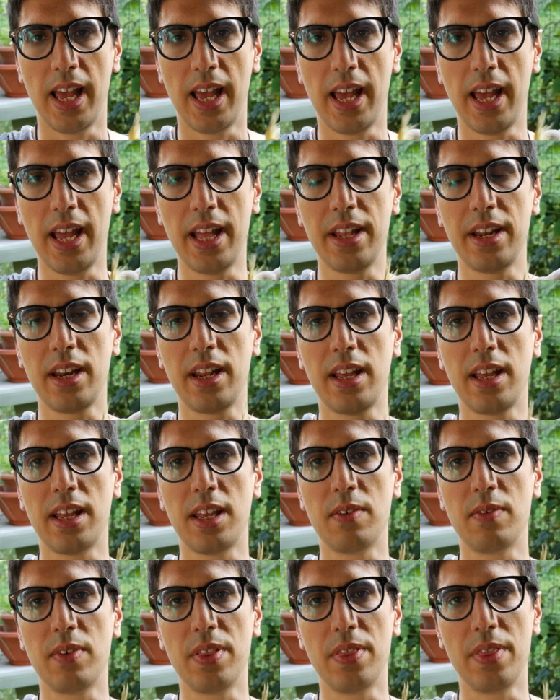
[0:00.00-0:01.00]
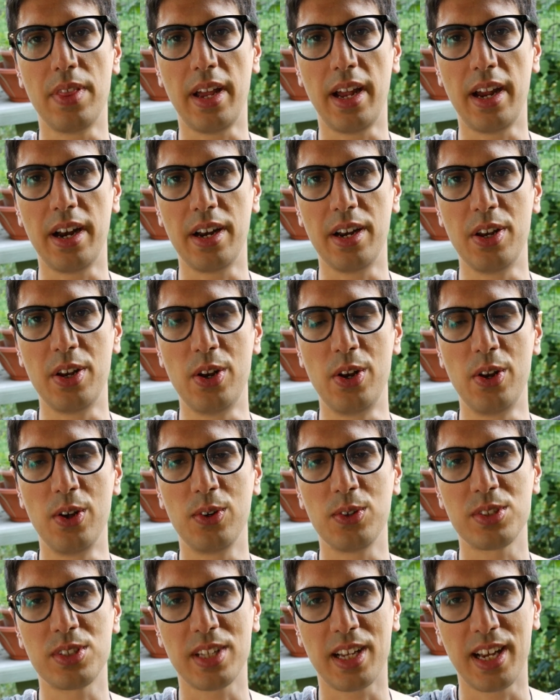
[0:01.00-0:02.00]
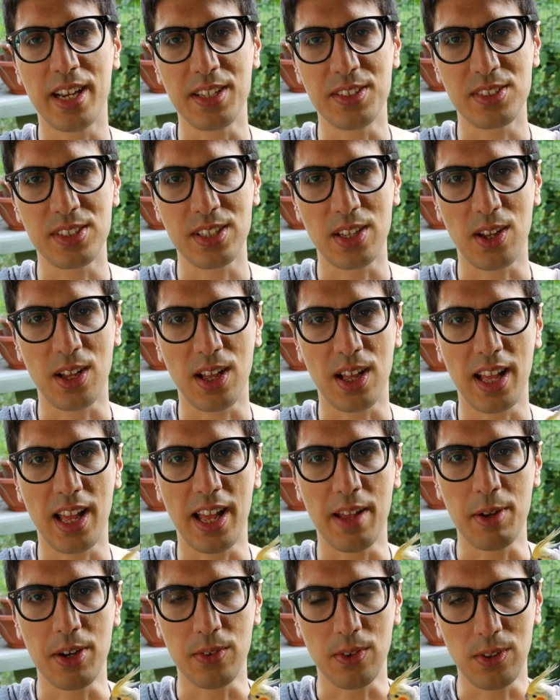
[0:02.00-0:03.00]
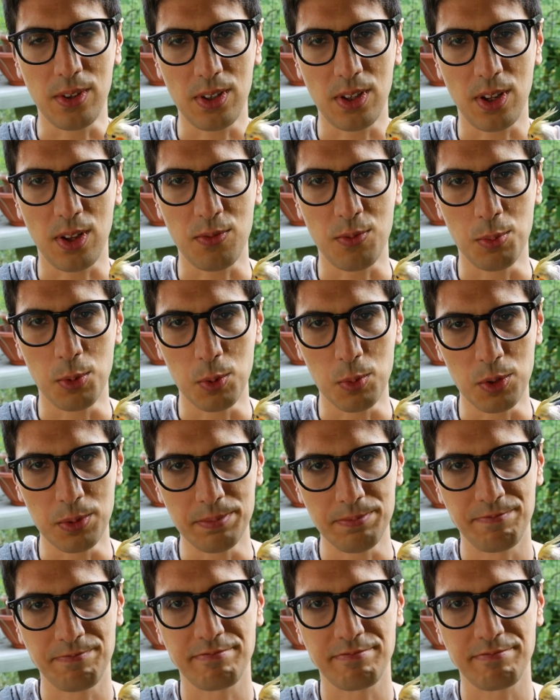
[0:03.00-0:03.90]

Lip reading: and even there, no signs at all of Bubu.